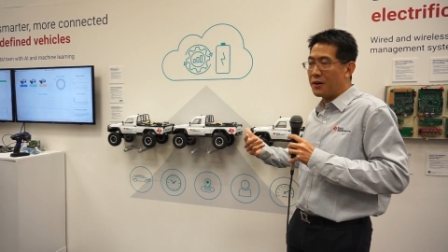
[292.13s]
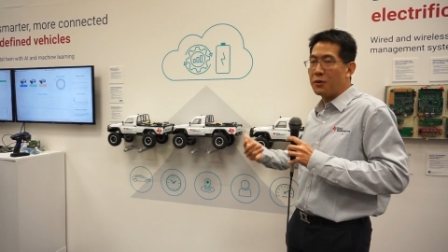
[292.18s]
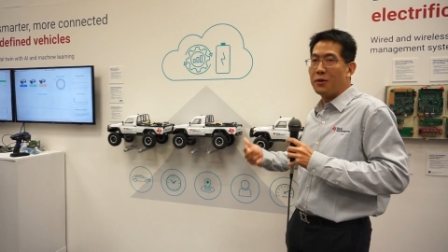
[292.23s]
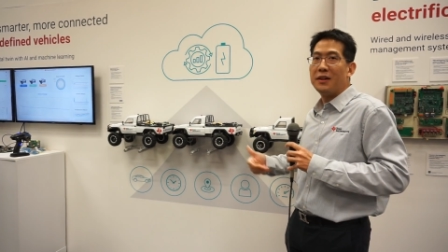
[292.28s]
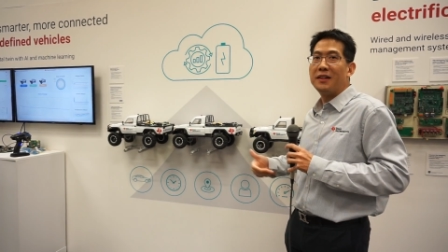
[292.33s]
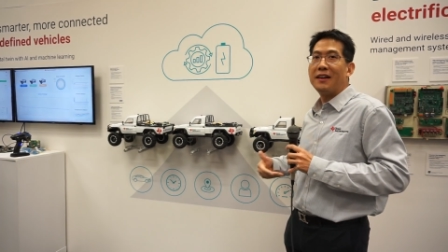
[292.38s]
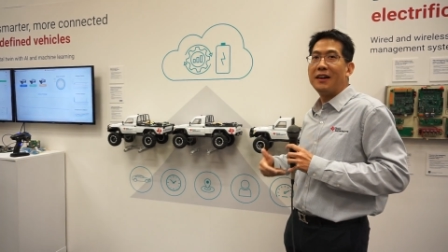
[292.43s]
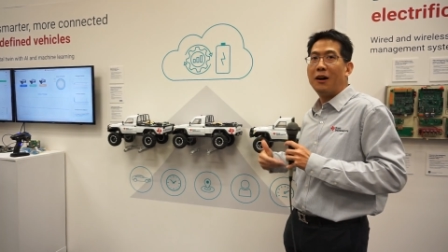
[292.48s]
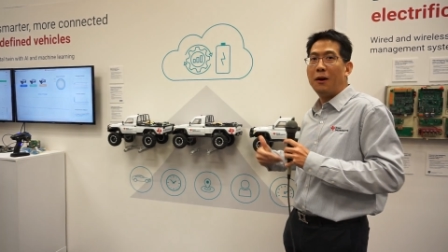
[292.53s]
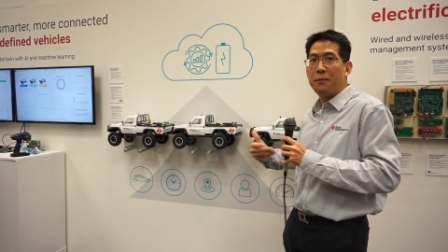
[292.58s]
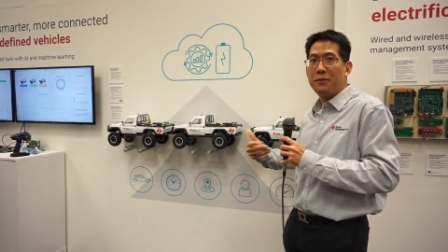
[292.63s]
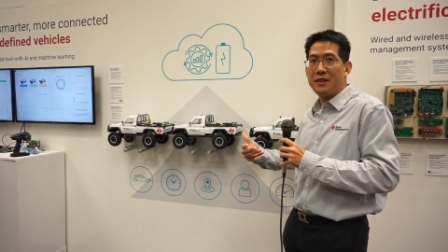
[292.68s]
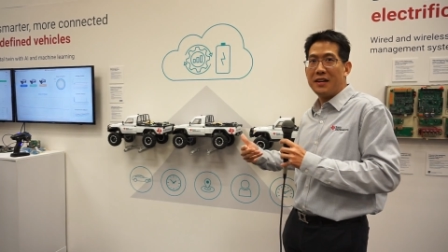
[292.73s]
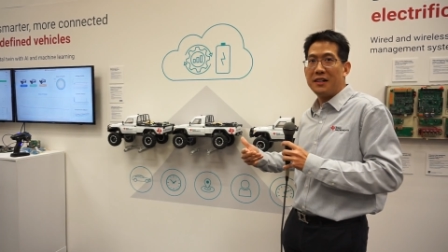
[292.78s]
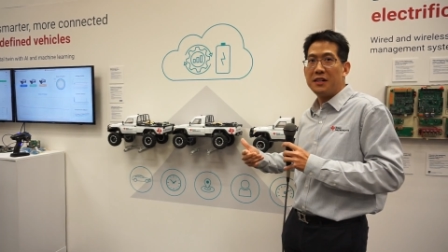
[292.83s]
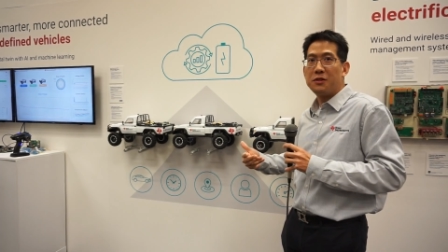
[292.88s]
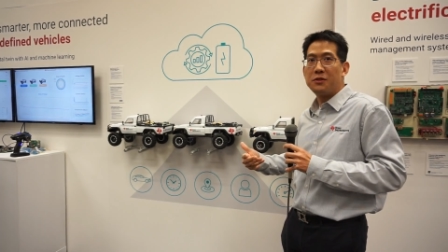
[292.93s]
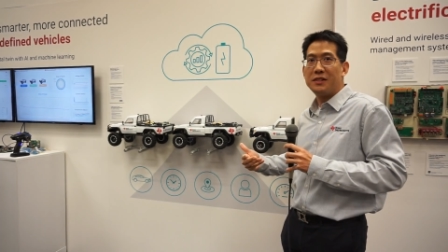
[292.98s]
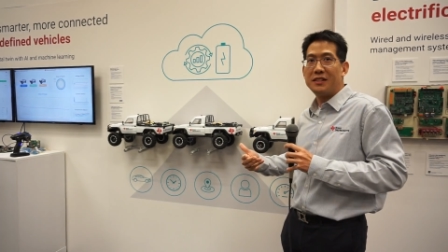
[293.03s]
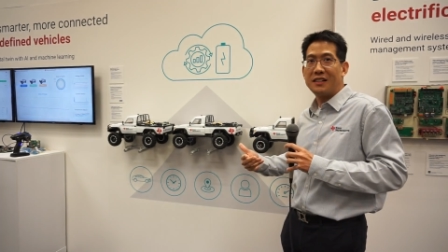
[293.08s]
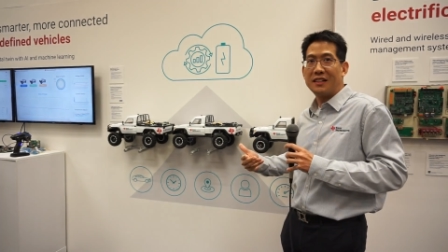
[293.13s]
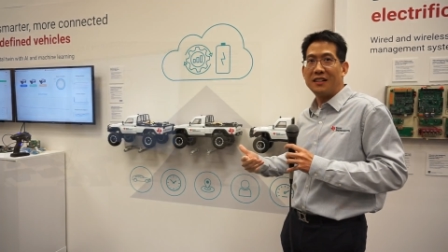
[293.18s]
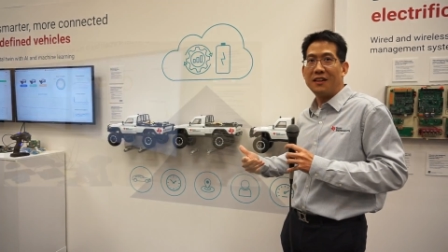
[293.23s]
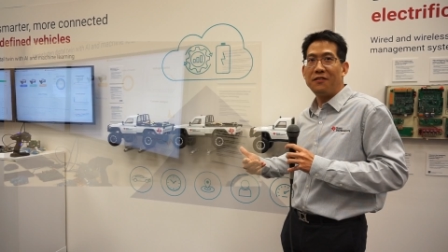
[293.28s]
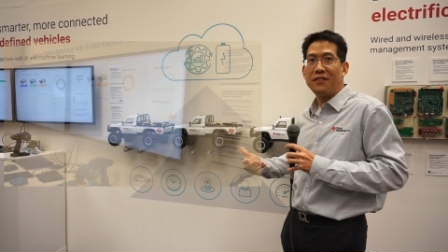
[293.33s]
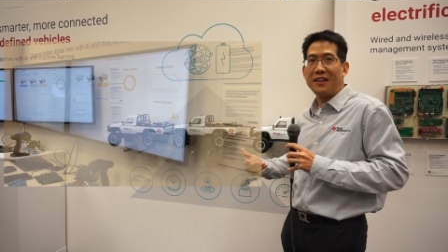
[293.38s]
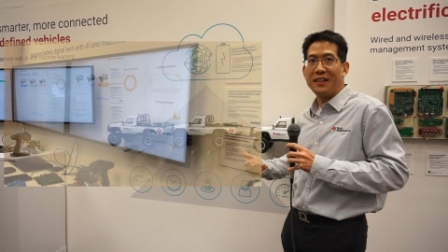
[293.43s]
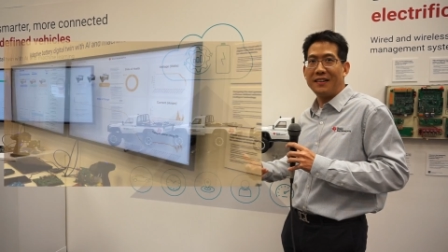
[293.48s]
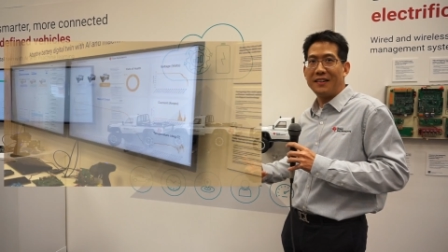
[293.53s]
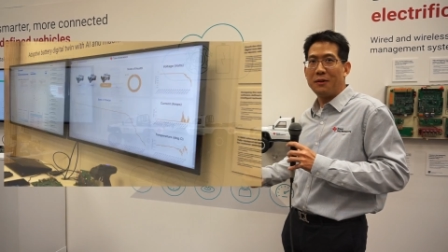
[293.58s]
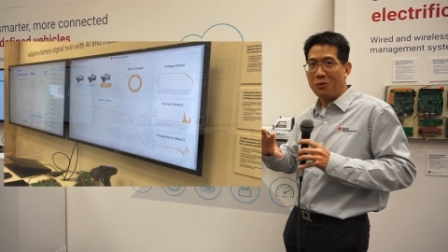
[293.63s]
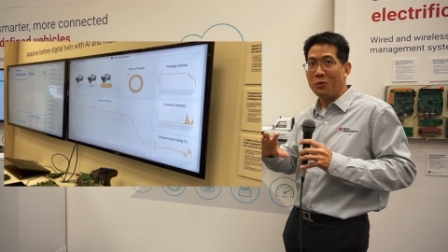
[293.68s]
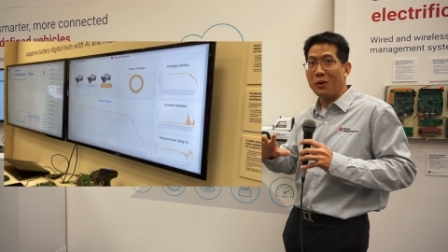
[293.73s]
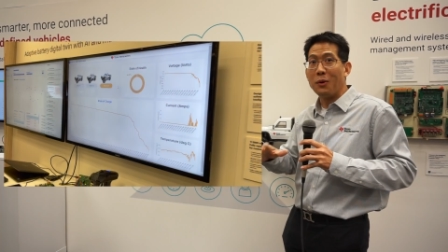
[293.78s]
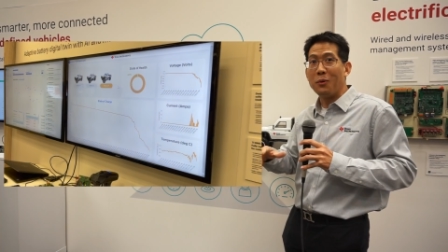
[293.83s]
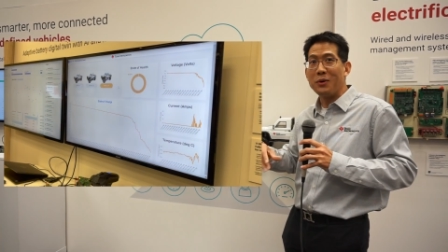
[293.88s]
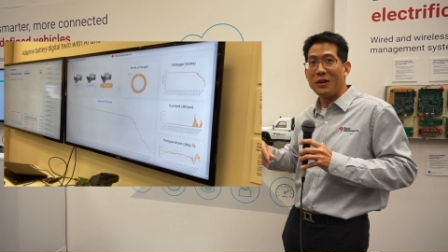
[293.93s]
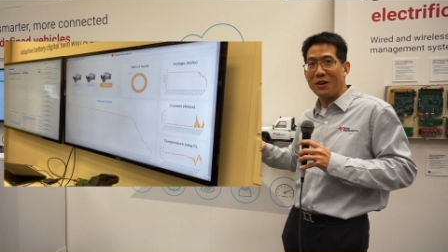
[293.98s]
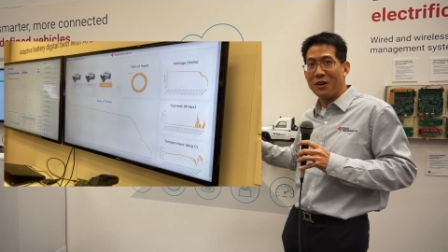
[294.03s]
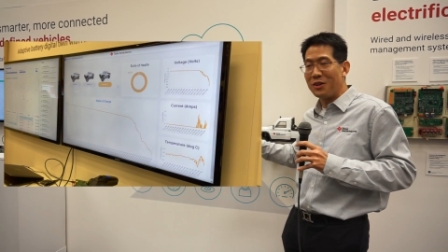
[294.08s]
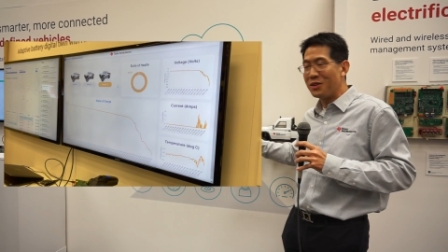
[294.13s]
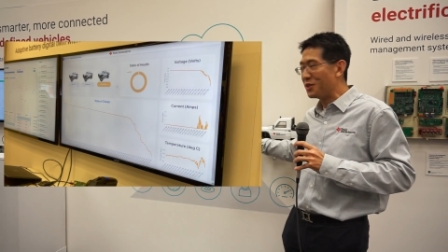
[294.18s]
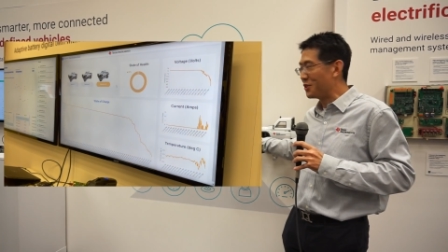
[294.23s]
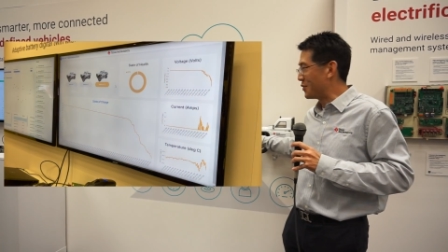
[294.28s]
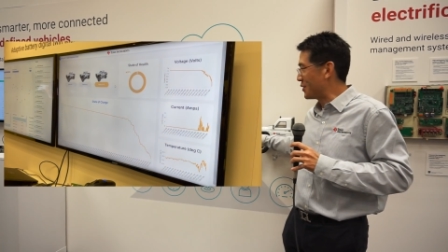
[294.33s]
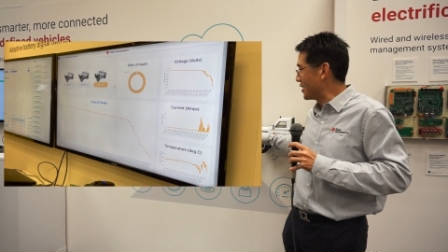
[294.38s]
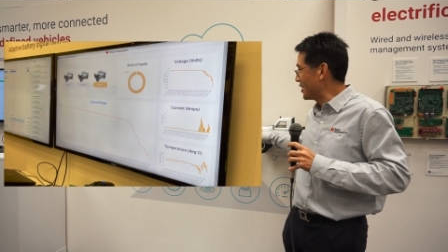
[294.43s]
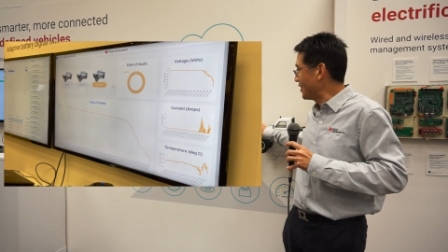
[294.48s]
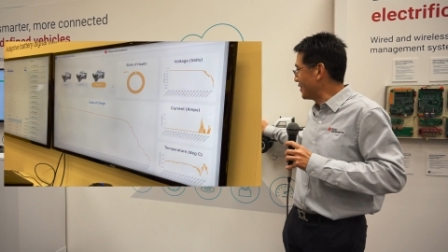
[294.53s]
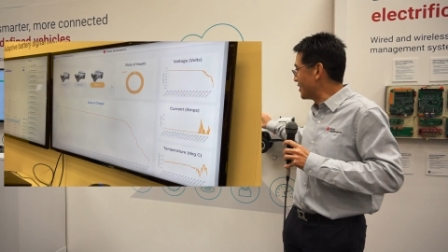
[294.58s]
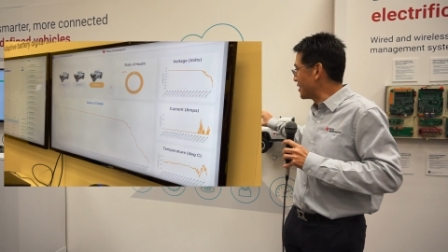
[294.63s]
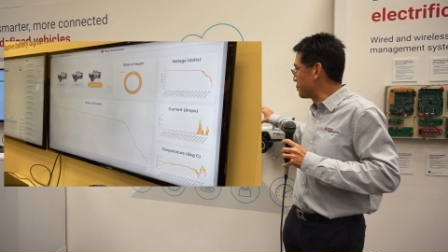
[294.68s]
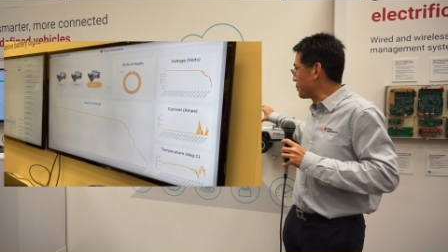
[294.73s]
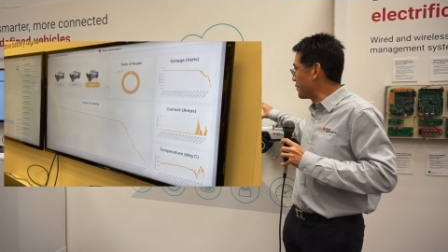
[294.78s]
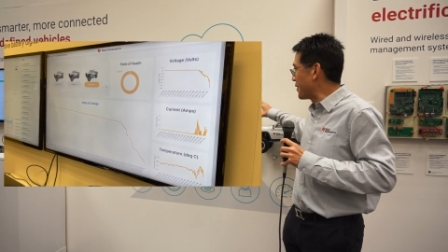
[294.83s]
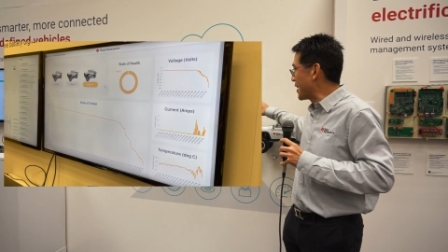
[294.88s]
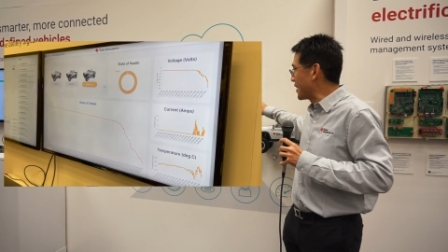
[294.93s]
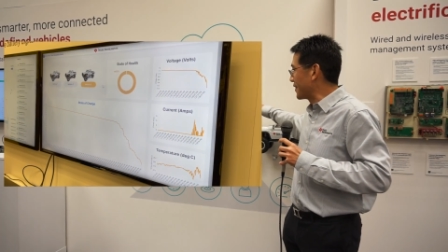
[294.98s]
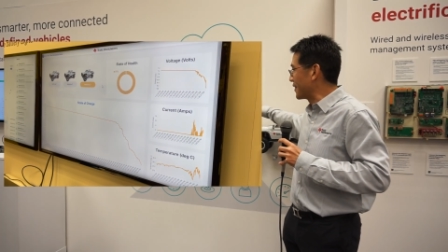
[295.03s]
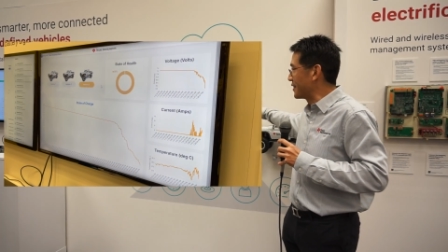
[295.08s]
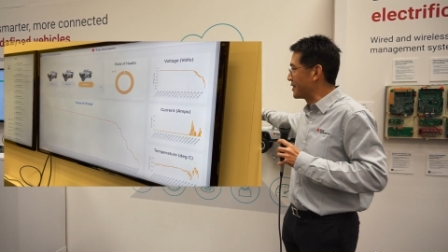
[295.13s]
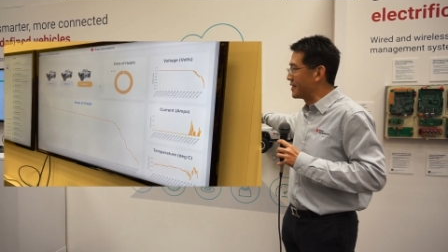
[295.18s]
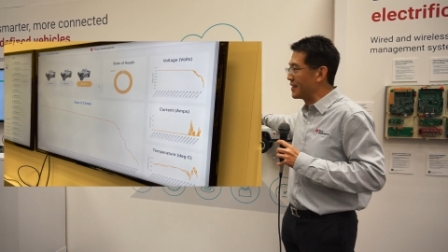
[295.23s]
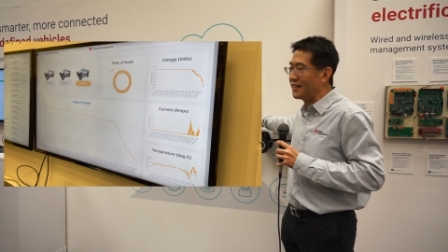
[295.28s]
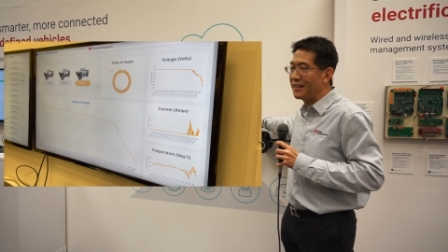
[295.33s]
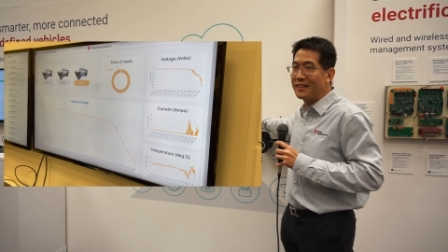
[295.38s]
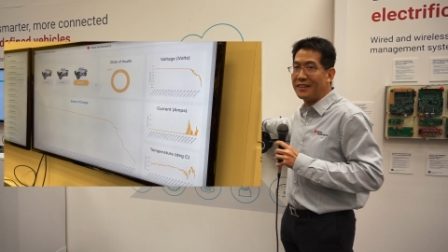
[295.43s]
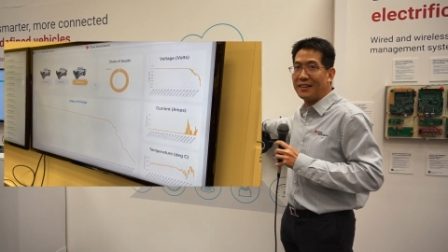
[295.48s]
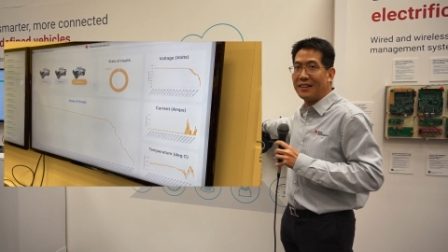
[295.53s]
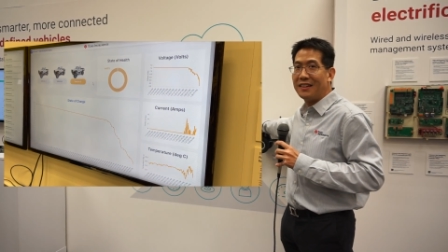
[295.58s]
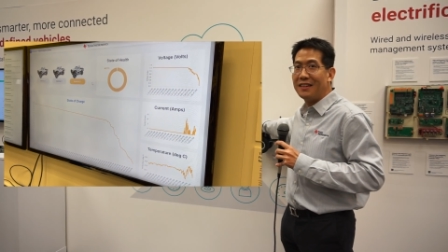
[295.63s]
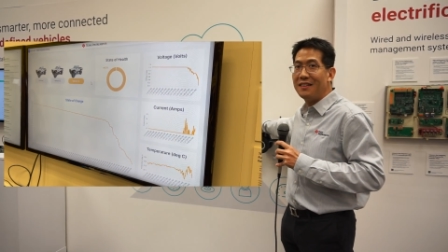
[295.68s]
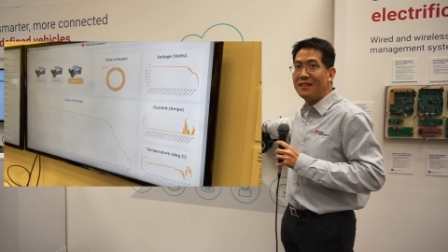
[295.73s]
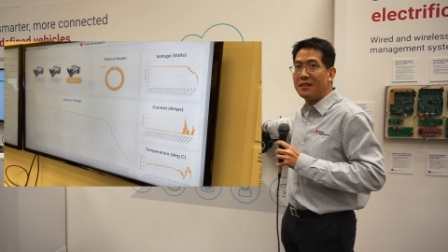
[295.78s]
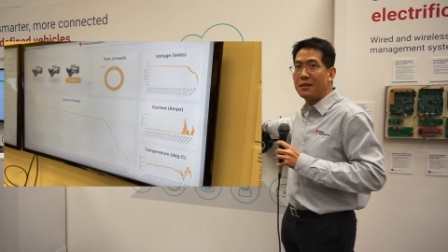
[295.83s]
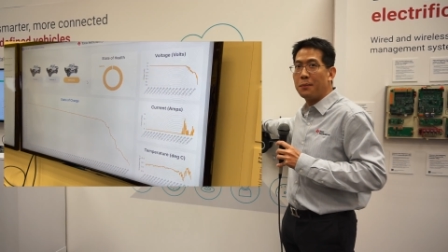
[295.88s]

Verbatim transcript: are going to help the industry significantly. What we are doing is providing the silicon